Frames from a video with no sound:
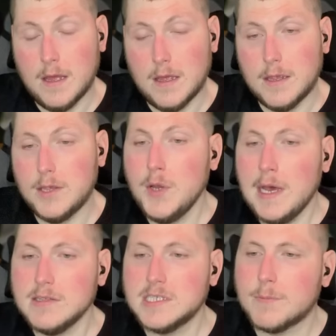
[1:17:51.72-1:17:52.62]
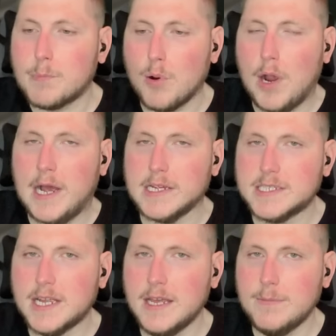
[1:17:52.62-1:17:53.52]
You know how surprised
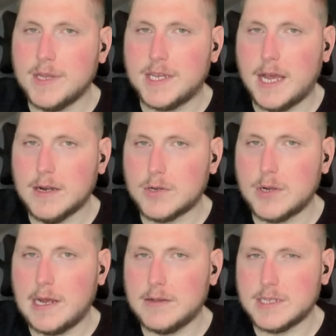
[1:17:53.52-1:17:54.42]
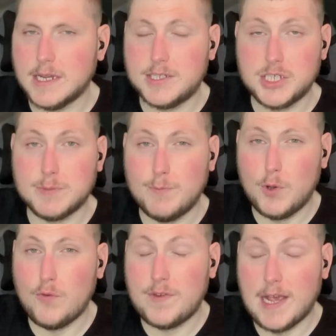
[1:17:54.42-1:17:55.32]
I am that Dr. Now's like, just
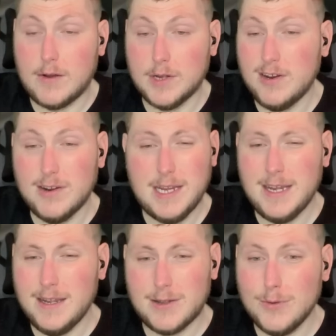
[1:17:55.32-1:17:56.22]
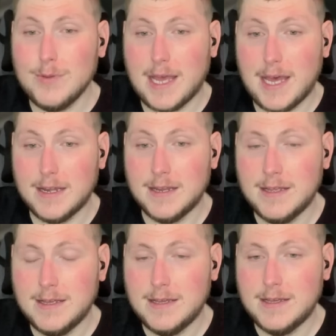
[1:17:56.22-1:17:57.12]
moved down here? He doesn't do that.
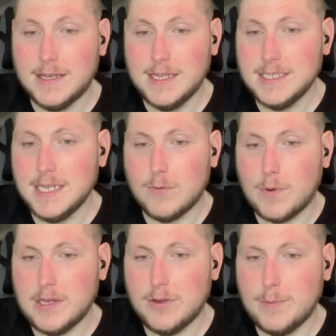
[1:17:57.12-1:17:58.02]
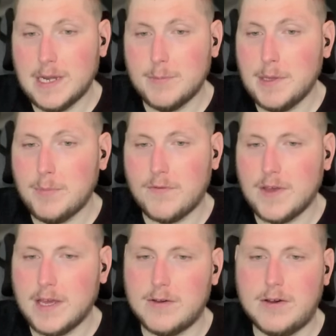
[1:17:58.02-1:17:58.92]
He's seen way too many people
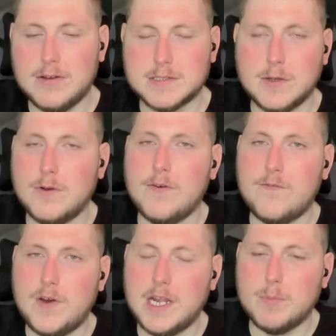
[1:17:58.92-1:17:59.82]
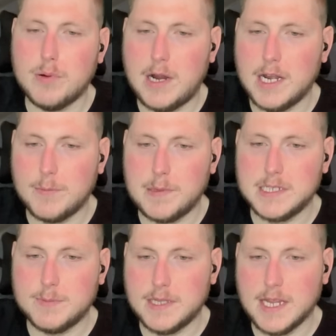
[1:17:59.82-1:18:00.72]
fail. Also, funny product
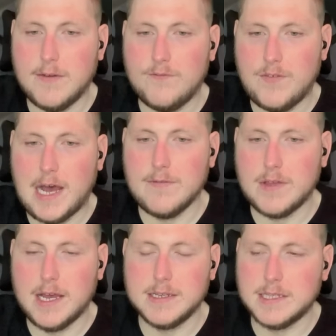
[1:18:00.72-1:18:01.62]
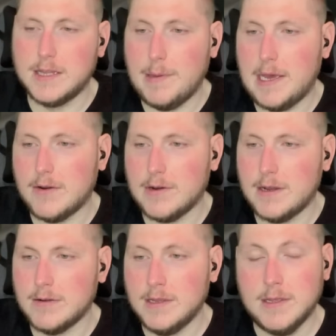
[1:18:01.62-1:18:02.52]
placement to have 5 guys in the
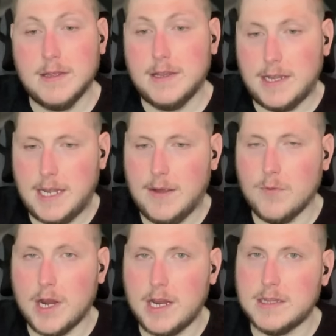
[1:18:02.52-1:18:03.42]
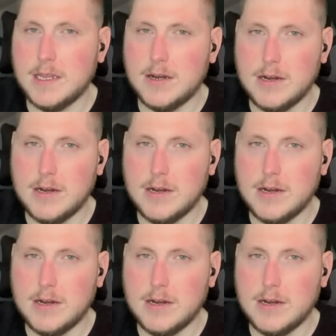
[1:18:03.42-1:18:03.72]
background. Never ate there.